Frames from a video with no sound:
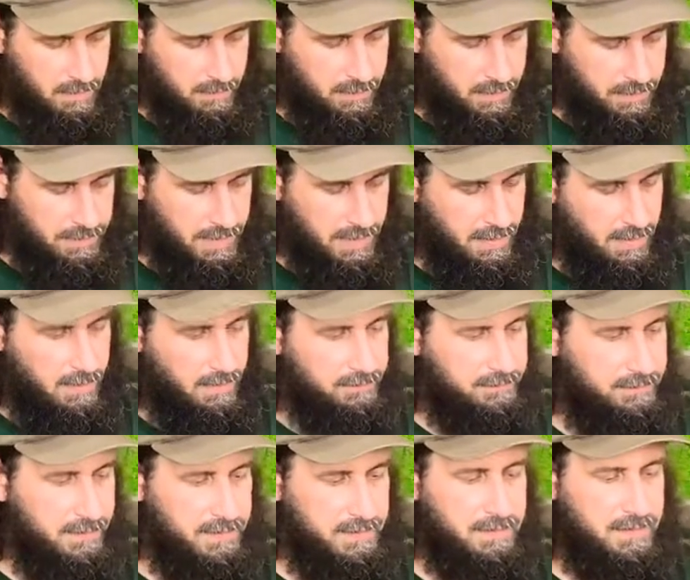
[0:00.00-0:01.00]
but that all
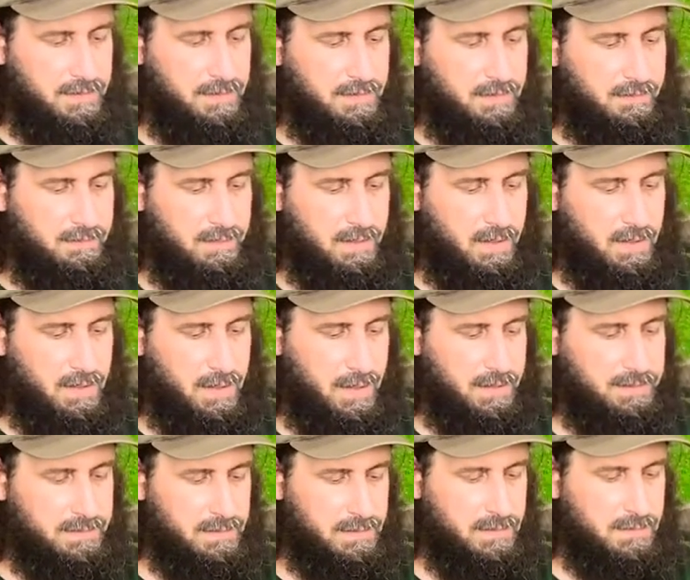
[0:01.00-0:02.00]
fits in here very
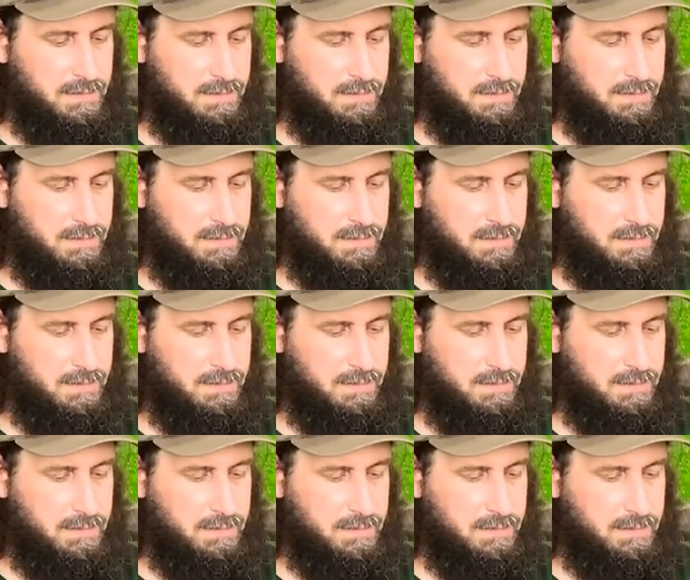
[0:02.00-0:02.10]
nicely.